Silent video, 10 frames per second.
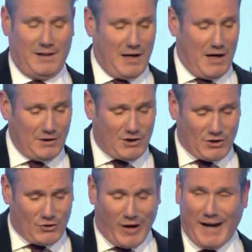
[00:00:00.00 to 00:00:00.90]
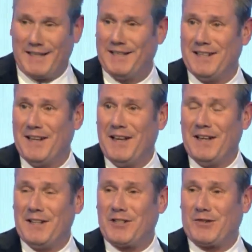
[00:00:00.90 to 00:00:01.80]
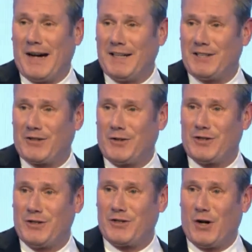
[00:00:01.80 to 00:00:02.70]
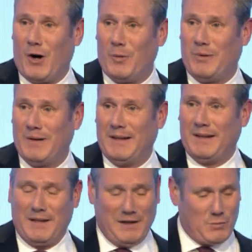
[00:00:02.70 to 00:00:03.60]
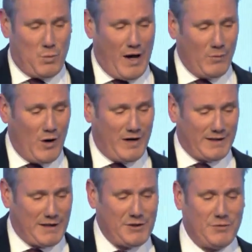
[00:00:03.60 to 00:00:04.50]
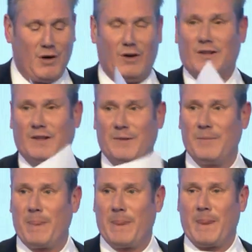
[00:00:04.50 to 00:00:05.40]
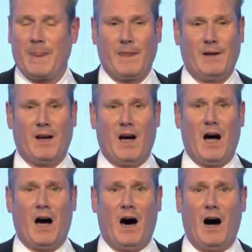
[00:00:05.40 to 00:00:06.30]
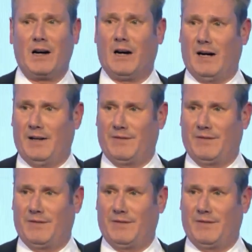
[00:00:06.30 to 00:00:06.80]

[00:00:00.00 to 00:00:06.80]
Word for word: And scratch, scratched across the top is one word, I kid you not archived.